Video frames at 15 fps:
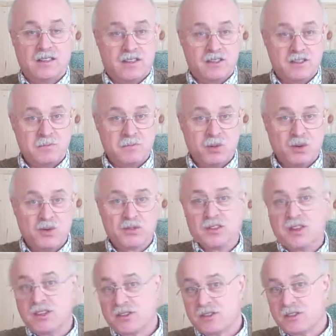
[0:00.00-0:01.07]
It's important to
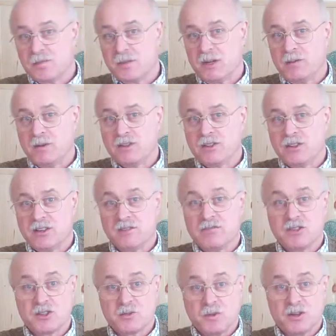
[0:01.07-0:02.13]
listen to people, isn't it, and
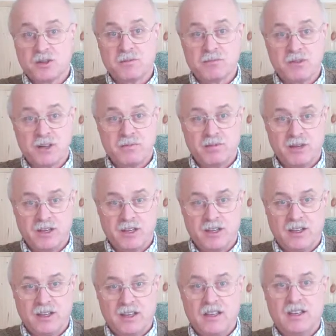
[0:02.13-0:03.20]
respond
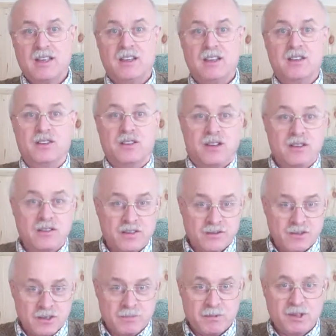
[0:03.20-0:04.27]
appropriately. You know, if
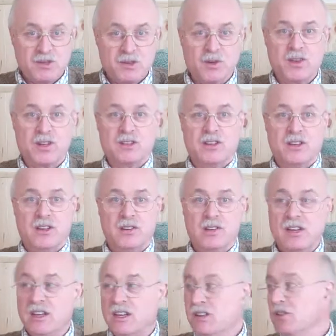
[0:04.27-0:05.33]
somebody's talking to
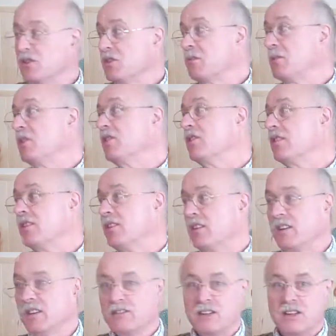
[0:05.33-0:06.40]
you, you don't want to be looking at the
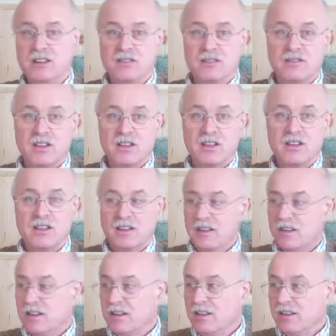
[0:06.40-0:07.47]
other end of the
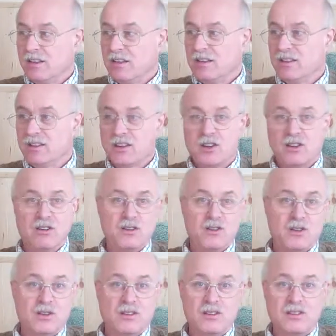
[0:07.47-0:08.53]

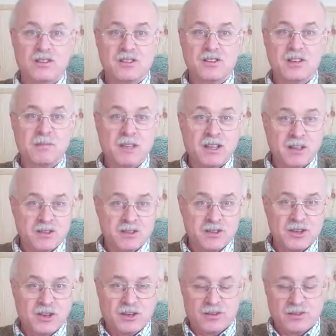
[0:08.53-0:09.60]
corridor at something else,
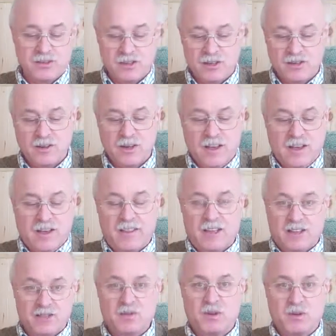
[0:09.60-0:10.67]
do you? So
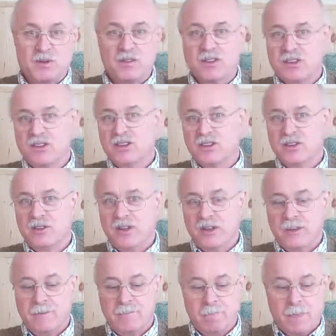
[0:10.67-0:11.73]
that's what we've got to do
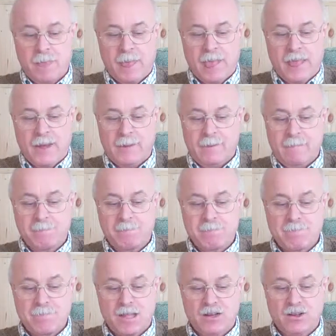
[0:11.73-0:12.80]
here.
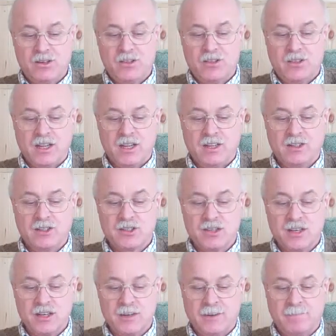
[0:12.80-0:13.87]
Look at things,
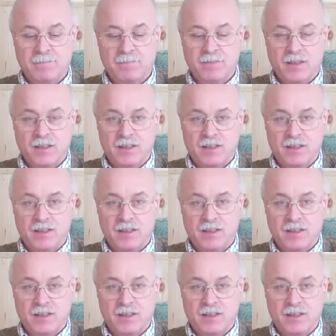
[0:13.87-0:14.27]
how